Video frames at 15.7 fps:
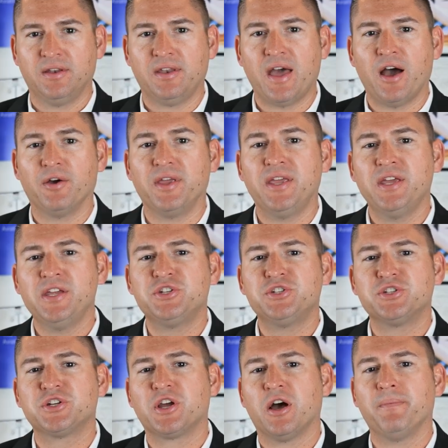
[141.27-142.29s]
Now,
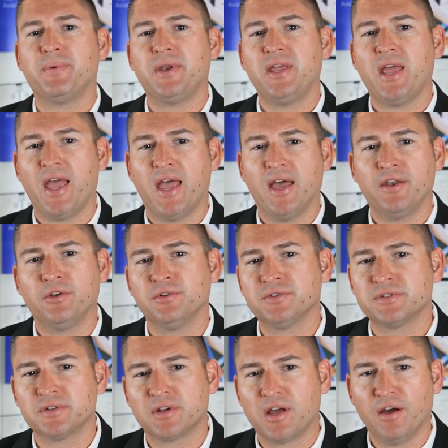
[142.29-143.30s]
each company
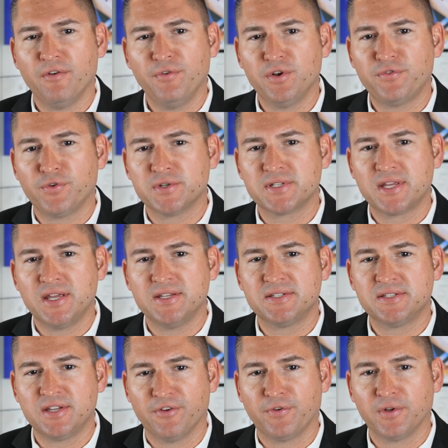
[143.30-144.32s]
handles coverage for
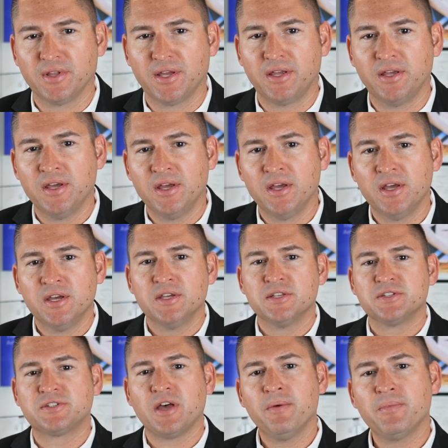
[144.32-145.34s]
skis differently.
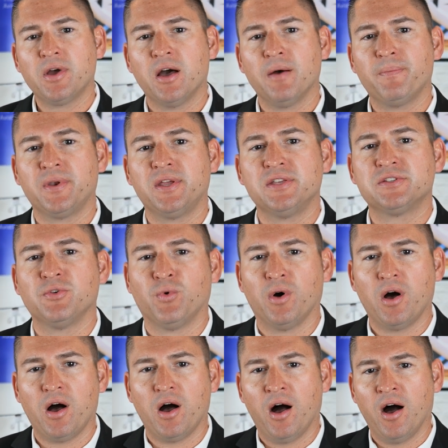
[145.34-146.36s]
Some companies
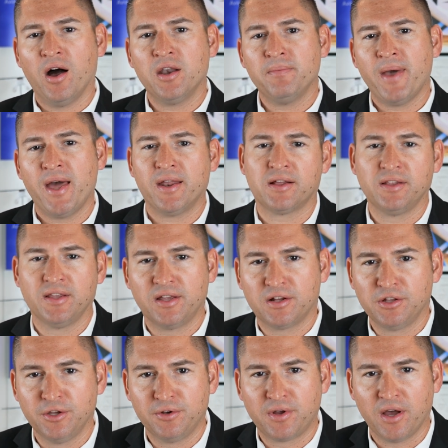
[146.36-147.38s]
will automatically
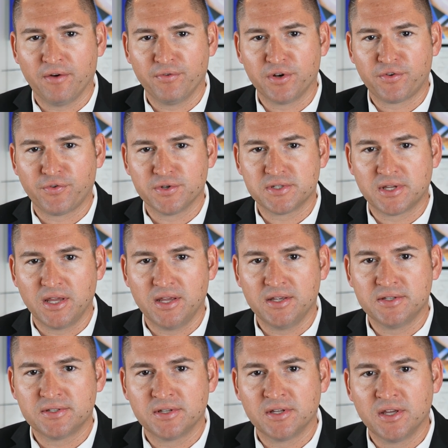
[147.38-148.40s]
include coverage for
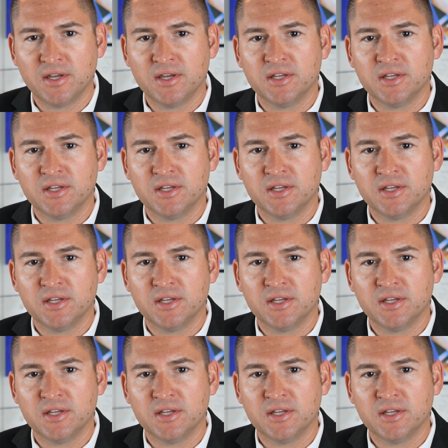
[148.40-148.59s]
skis.